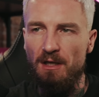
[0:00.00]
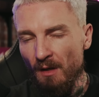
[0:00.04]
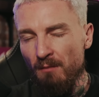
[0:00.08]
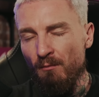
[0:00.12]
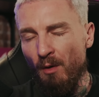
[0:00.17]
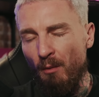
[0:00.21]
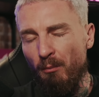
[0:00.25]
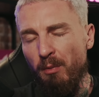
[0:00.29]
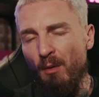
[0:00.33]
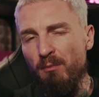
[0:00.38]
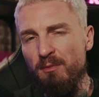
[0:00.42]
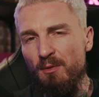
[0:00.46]

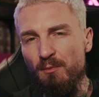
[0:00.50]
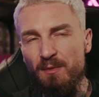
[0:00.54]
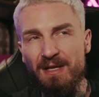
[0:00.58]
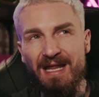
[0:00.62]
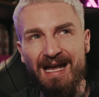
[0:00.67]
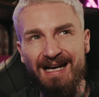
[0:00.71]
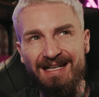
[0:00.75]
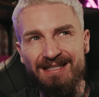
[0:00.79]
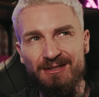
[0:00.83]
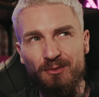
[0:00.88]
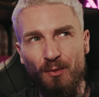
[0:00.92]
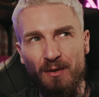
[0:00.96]
My problem with
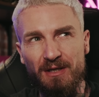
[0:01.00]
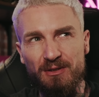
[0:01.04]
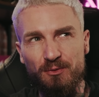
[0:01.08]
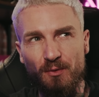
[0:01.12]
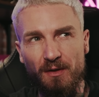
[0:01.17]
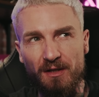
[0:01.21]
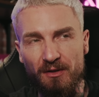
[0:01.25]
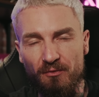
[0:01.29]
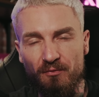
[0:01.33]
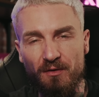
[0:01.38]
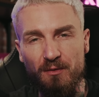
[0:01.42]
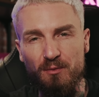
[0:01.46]
that in
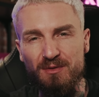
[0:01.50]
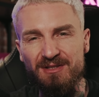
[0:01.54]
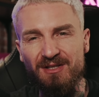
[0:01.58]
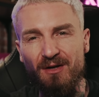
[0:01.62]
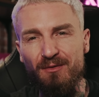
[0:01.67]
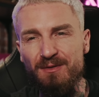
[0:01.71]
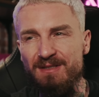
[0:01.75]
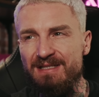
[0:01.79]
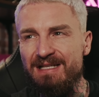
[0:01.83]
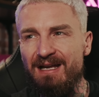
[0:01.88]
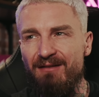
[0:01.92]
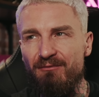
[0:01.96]
2023 was I
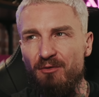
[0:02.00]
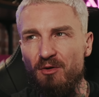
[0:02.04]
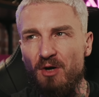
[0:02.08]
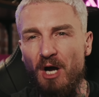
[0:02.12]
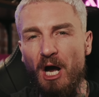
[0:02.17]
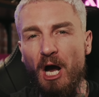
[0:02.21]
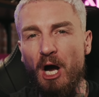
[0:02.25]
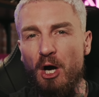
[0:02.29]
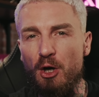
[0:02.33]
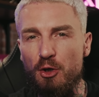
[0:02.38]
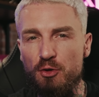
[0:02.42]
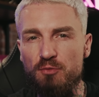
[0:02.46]
was never at
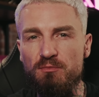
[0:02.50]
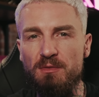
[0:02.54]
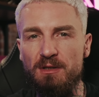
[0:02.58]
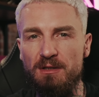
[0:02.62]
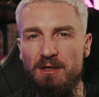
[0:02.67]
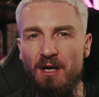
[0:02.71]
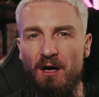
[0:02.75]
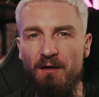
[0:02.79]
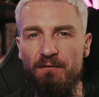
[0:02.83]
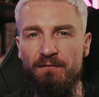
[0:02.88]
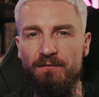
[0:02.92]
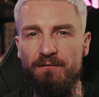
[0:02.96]
home
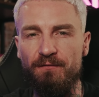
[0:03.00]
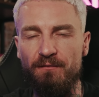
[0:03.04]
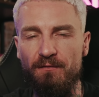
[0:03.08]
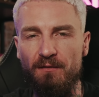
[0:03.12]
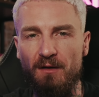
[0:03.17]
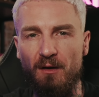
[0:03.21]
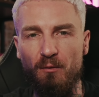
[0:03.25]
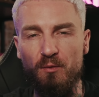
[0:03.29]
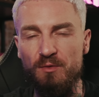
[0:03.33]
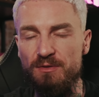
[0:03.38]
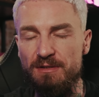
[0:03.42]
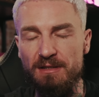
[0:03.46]
enough.
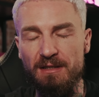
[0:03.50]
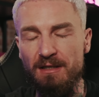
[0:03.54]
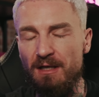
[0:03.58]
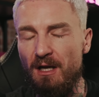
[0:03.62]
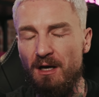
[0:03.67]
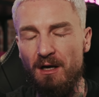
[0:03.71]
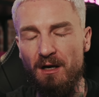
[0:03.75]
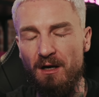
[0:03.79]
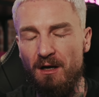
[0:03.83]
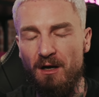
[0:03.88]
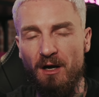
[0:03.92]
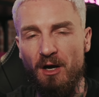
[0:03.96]
I wasn't
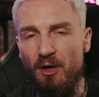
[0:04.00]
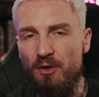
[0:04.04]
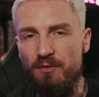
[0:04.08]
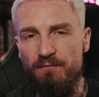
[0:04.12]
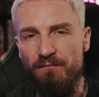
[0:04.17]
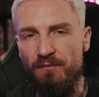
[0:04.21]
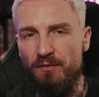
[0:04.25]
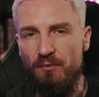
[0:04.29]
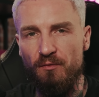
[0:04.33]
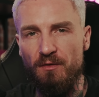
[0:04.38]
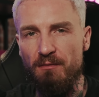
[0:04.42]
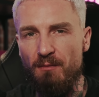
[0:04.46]
at home
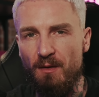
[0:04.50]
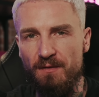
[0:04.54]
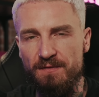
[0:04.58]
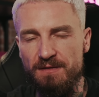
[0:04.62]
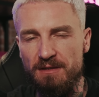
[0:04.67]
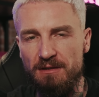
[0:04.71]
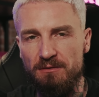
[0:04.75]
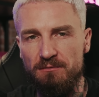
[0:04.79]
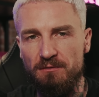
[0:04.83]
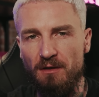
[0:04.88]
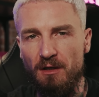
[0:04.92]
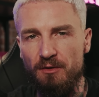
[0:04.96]
for 3
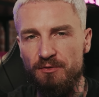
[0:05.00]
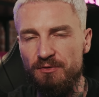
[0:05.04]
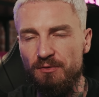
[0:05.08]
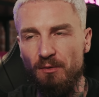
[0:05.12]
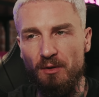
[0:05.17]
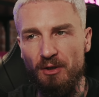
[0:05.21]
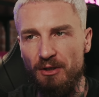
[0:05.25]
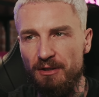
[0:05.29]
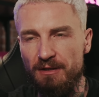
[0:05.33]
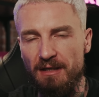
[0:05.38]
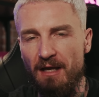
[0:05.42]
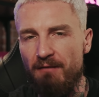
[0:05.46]
months in a row, so
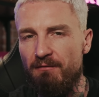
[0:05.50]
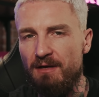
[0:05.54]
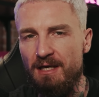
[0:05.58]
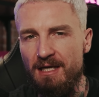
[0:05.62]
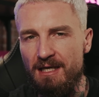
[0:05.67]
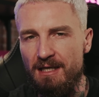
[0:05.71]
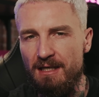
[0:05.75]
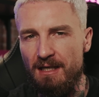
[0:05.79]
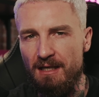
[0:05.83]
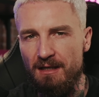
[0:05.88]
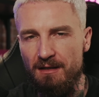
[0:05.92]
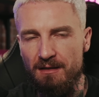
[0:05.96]
I could never
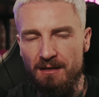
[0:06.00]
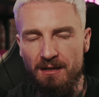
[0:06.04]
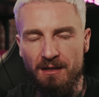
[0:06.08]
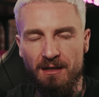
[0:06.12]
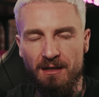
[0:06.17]
hit it.